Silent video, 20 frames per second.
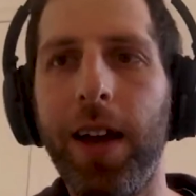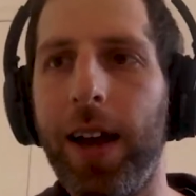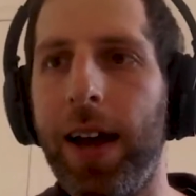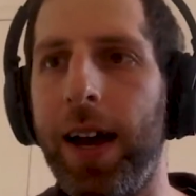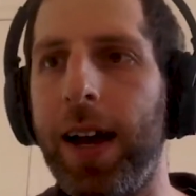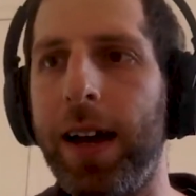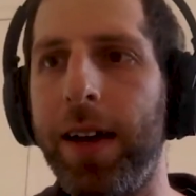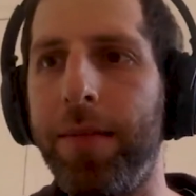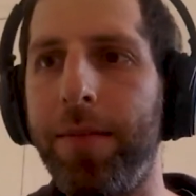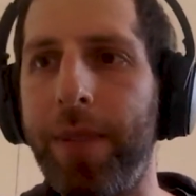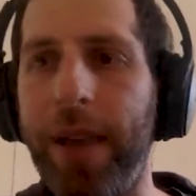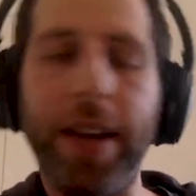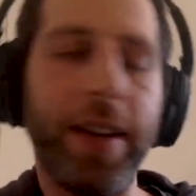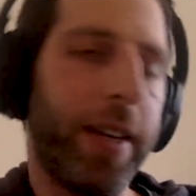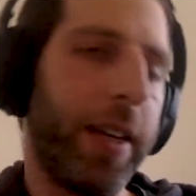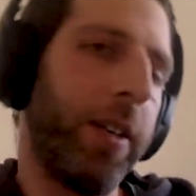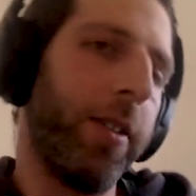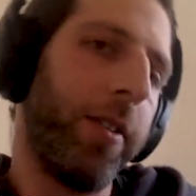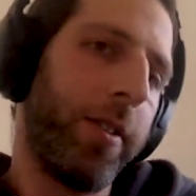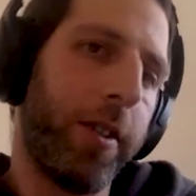And
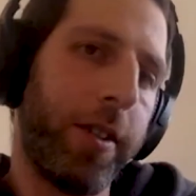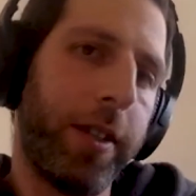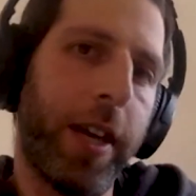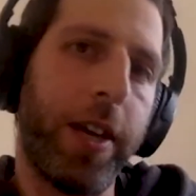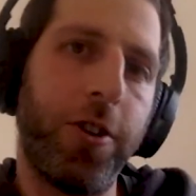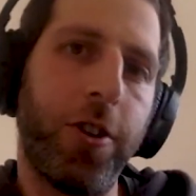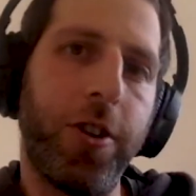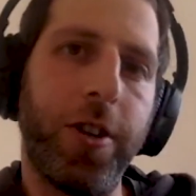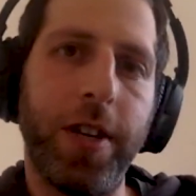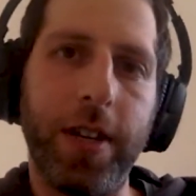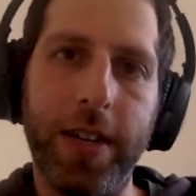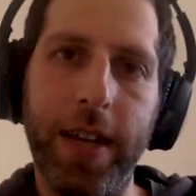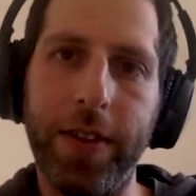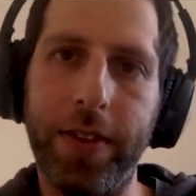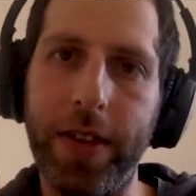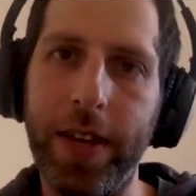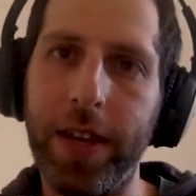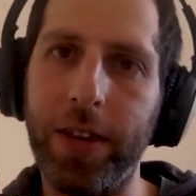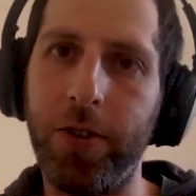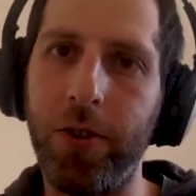needless to say, she did get
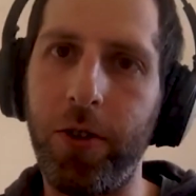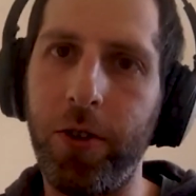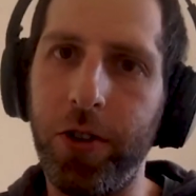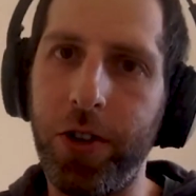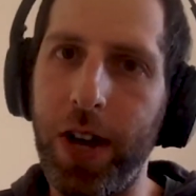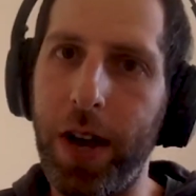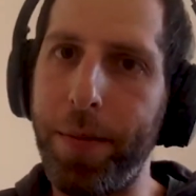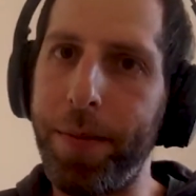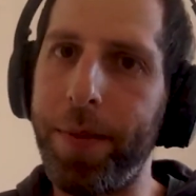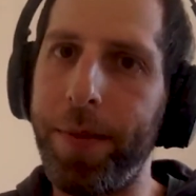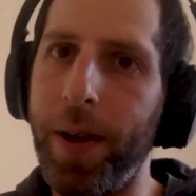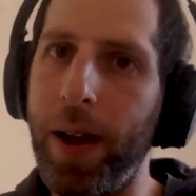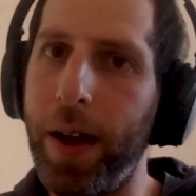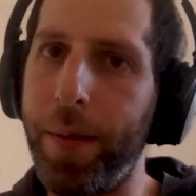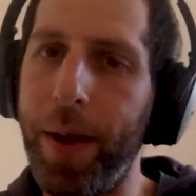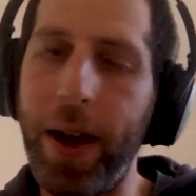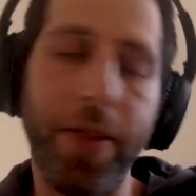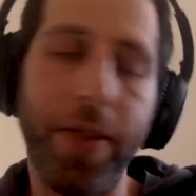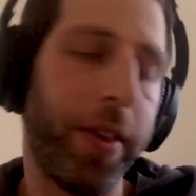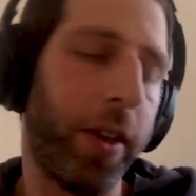the internship.
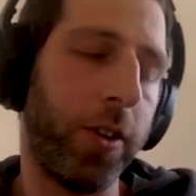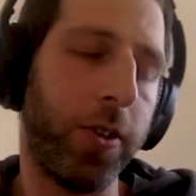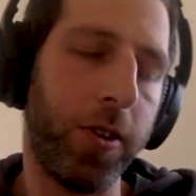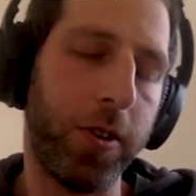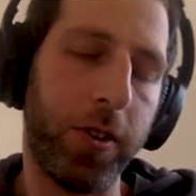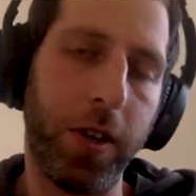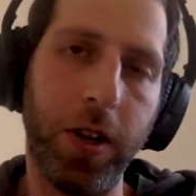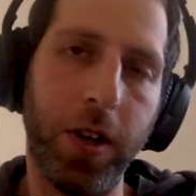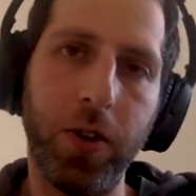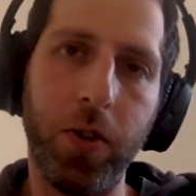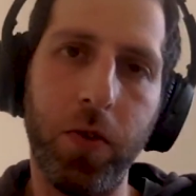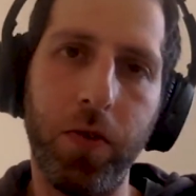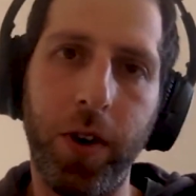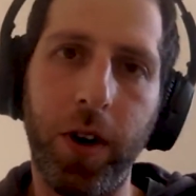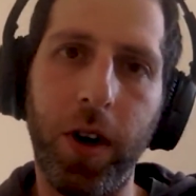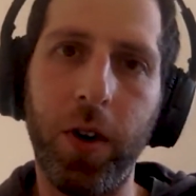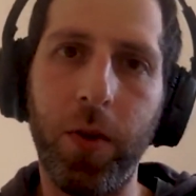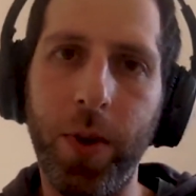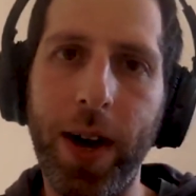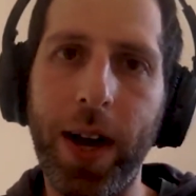I think she's going to do
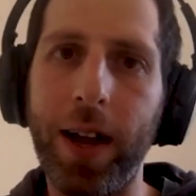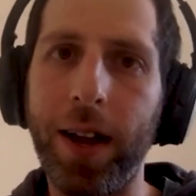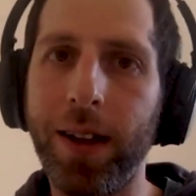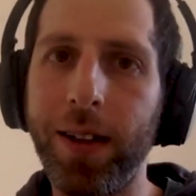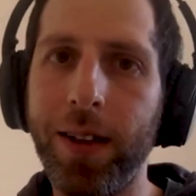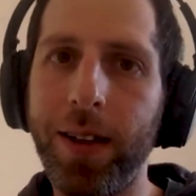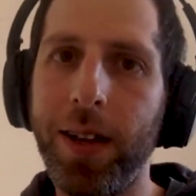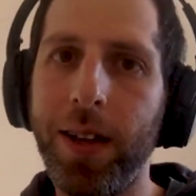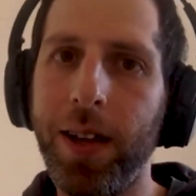very well.